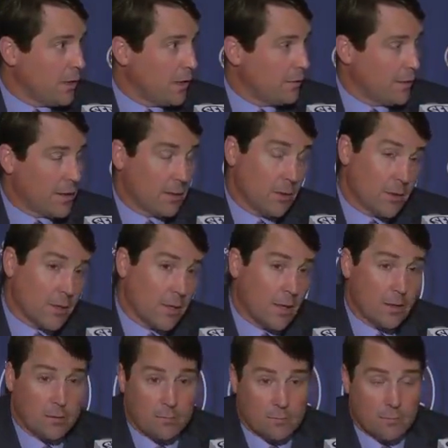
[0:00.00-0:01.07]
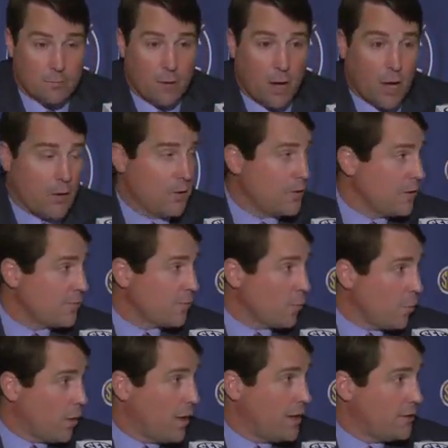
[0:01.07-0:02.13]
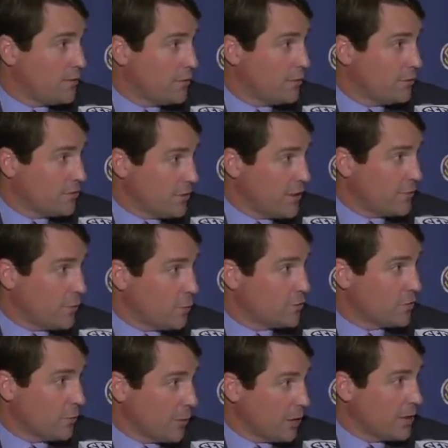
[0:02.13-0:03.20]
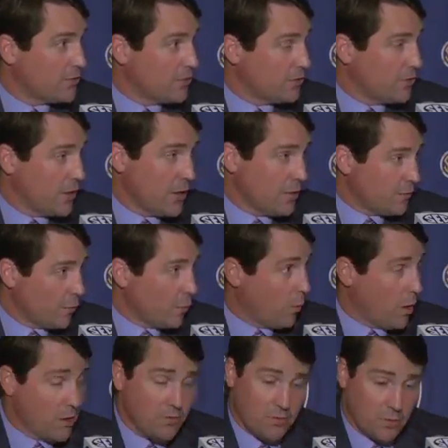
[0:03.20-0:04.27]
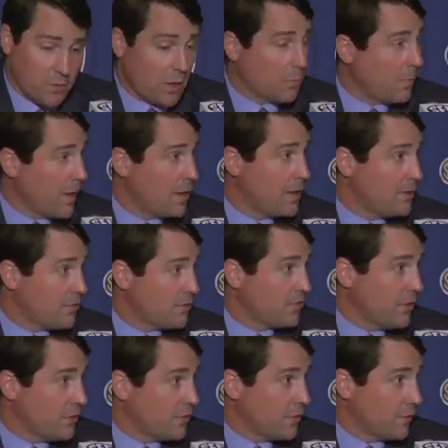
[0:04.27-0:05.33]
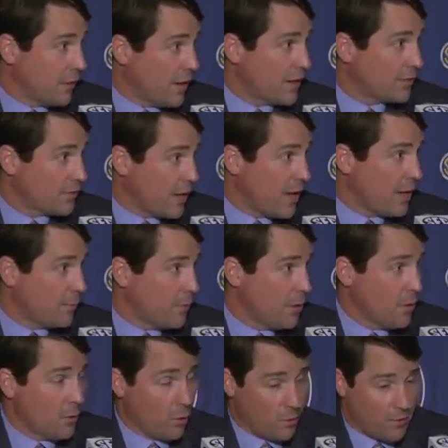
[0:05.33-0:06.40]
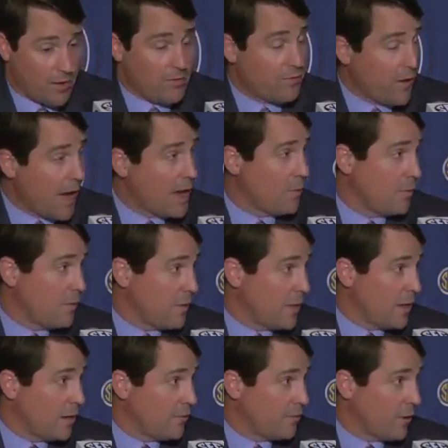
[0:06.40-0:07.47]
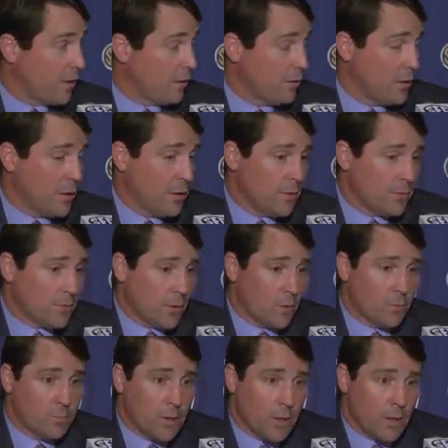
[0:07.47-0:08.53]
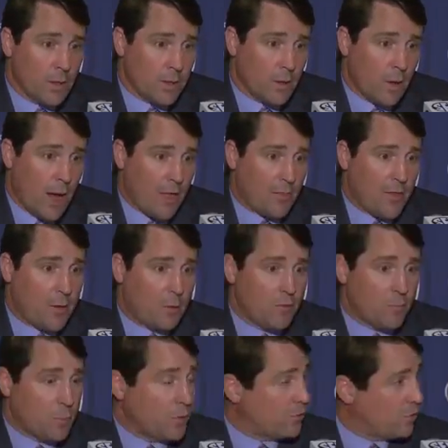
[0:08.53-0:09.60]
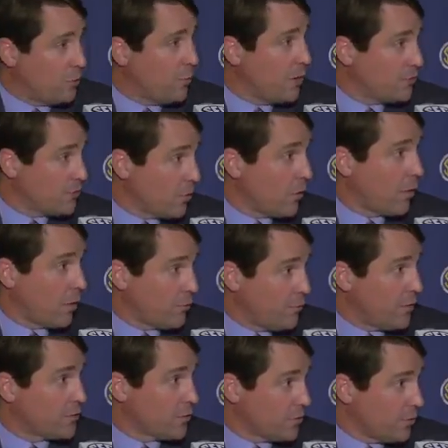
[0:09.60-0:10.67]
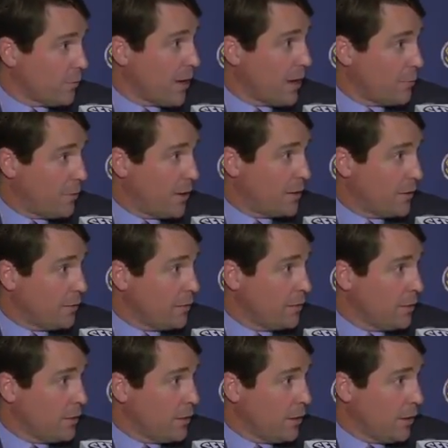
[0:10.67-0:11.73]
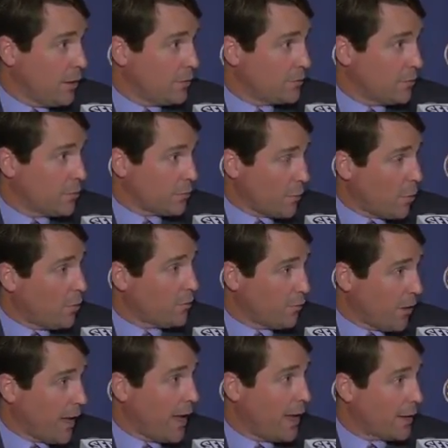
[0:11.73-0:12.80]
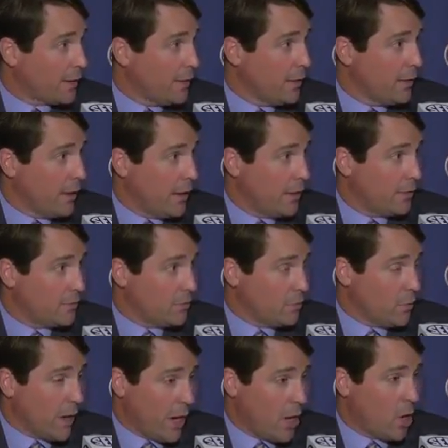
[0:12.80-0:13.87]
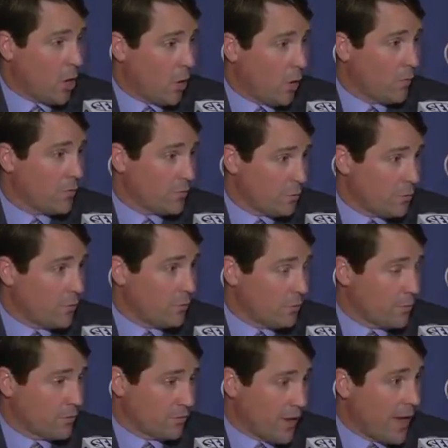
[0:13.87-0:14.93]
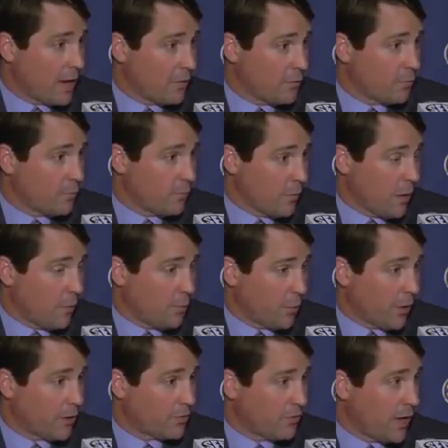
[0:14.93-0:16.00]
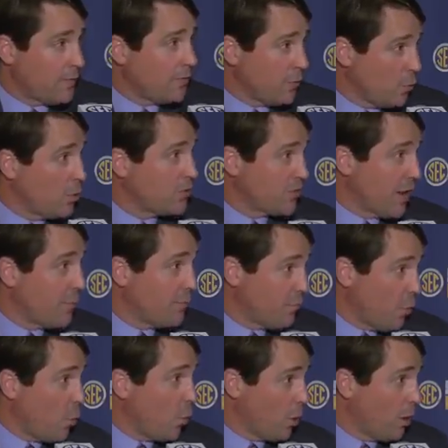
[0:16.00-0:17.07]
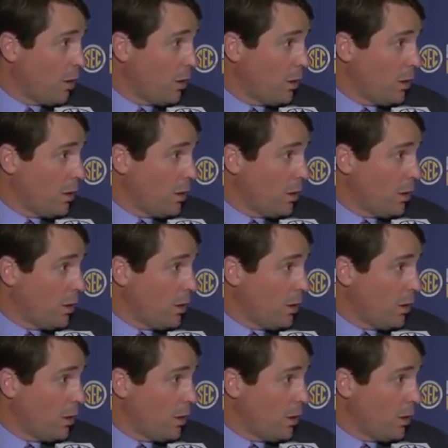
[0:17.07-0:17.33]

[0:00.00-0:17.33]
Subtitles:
and they look at it 100 different ways and see if it was a malicious hit. And if it was, the young man needs to sit the next game, or they fine him in the NFL. So, I think we've put too much on our officials, in my opinion, to throw a flag and to err on the side of player safety, which I'm for.